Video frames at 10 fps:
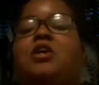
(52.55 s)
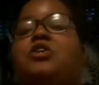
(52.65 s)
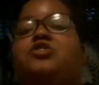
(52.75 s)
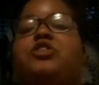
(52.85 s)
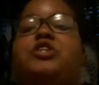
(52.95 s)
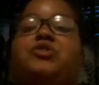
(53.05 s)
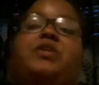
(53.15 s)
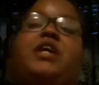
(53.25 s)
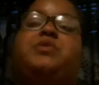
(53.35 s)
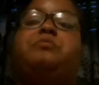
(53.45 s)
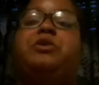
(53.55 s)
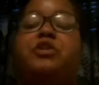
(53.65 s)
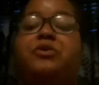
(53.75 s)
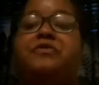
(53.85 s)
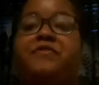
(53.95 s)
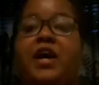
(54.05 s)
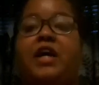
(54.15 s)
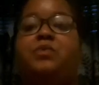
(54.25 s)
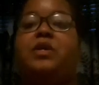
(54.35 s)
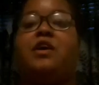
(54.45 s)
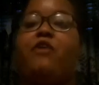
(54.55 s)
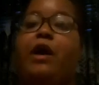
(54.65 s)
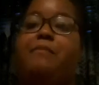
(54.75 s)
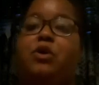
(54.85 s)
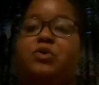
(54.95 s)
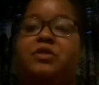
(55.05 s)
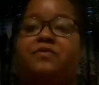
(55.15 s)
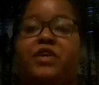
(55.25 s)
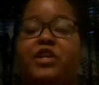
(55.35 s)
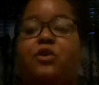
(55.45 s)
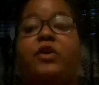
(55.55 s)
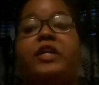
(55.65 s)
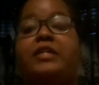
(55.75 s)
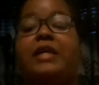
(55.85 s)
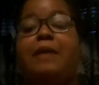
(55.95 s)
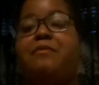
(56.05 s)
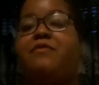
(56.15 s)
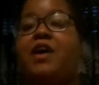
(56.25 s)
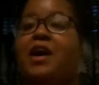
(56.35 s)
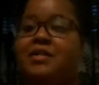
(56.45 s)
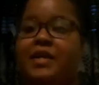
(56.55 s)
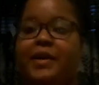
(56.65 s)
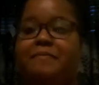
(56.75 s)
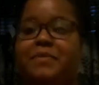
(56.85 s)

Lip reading: so that you guys will be notified whenever I post a video or any type of content.